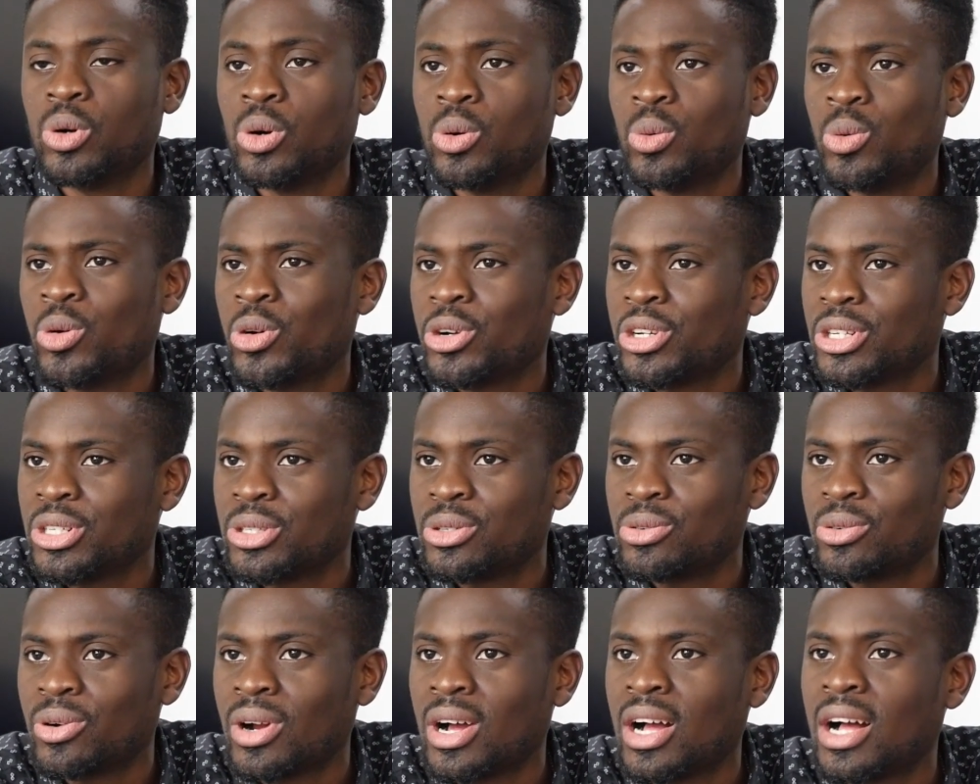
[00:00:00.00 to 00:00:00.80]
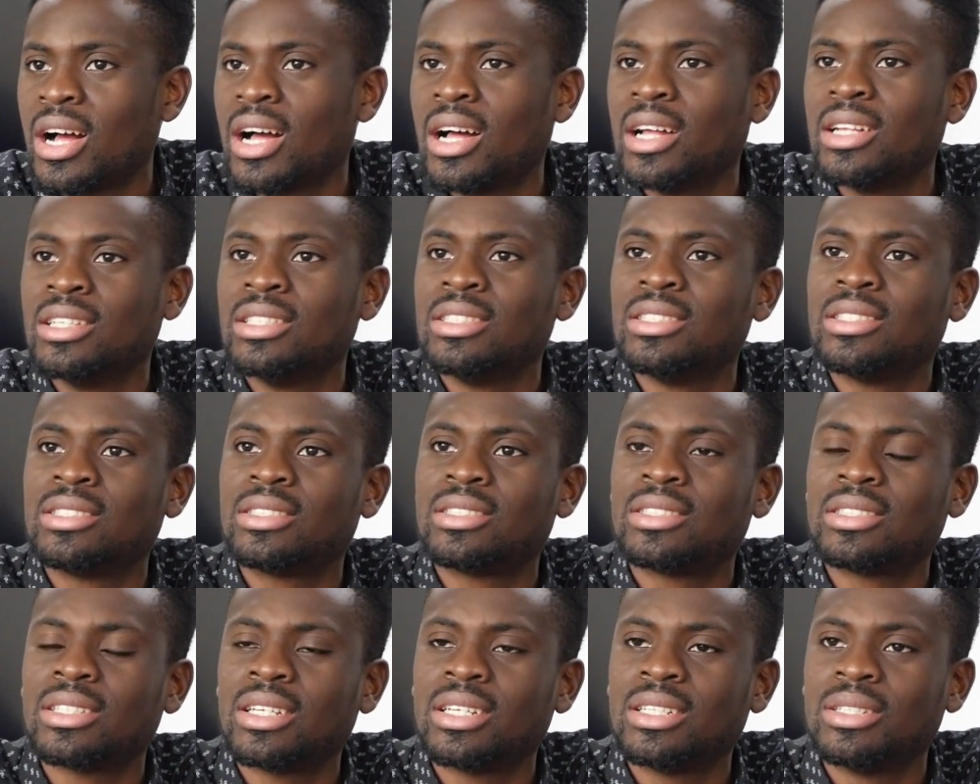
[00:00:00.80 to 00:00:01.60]
awarded
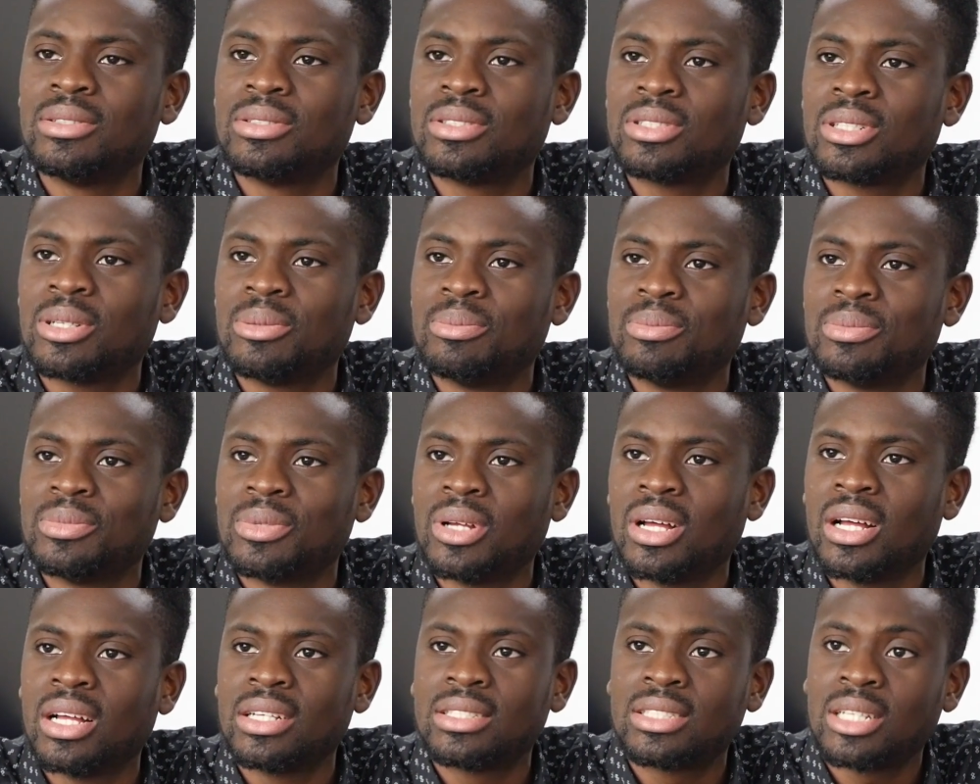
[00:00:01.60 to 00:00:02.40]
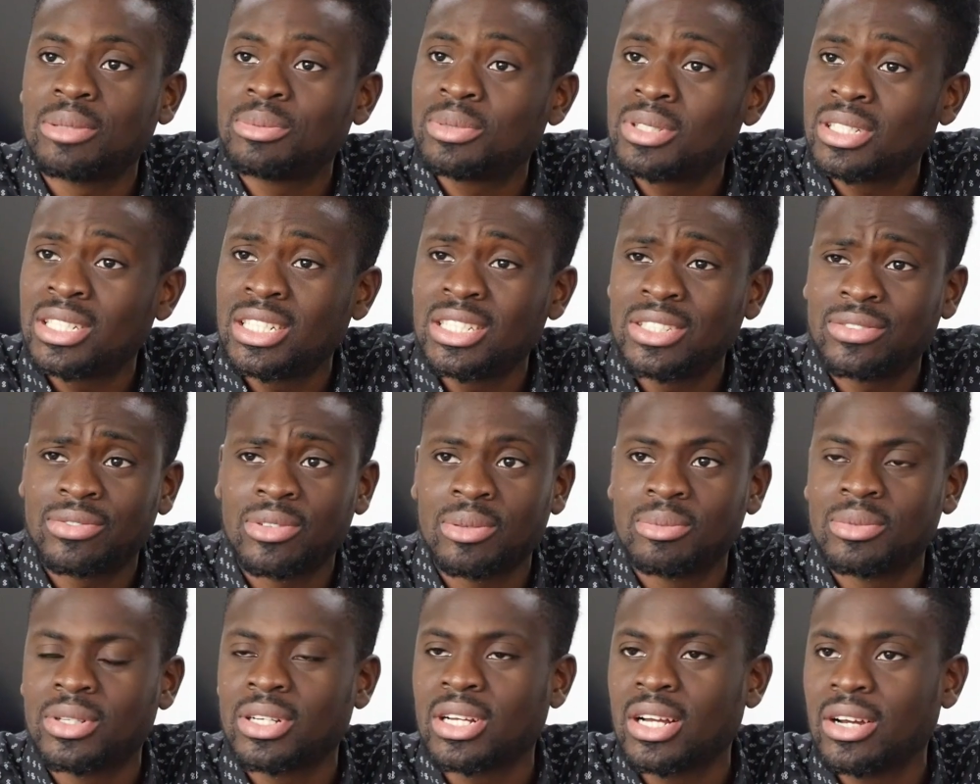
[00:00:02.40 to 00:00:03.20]
grants and some subsidies
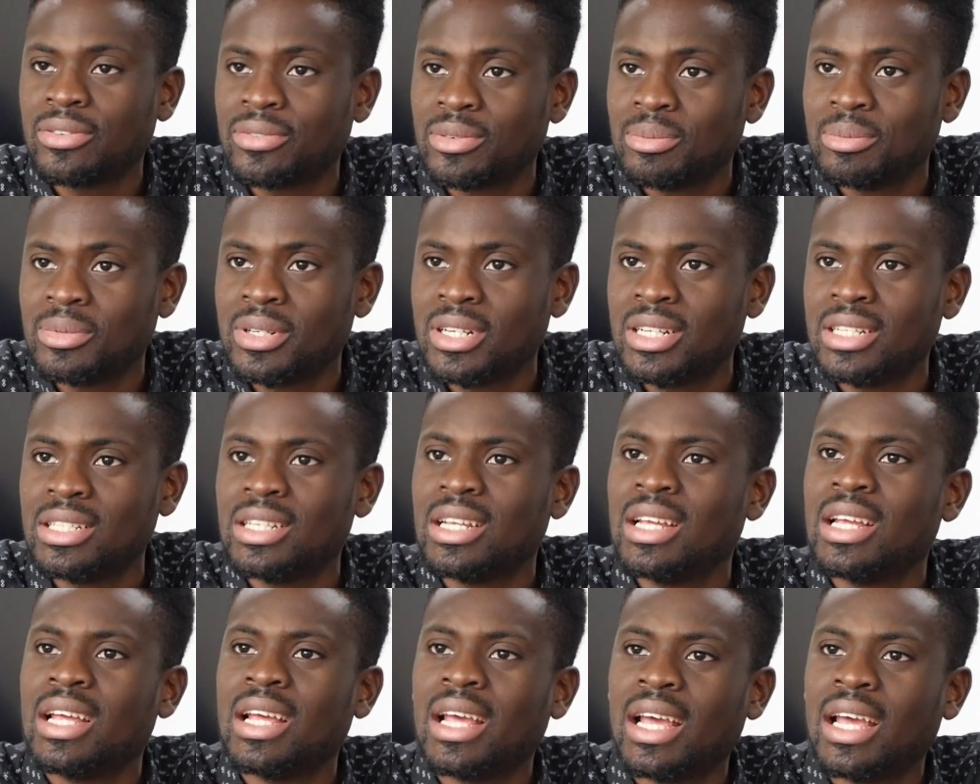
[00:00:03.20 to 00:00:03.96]
from the government.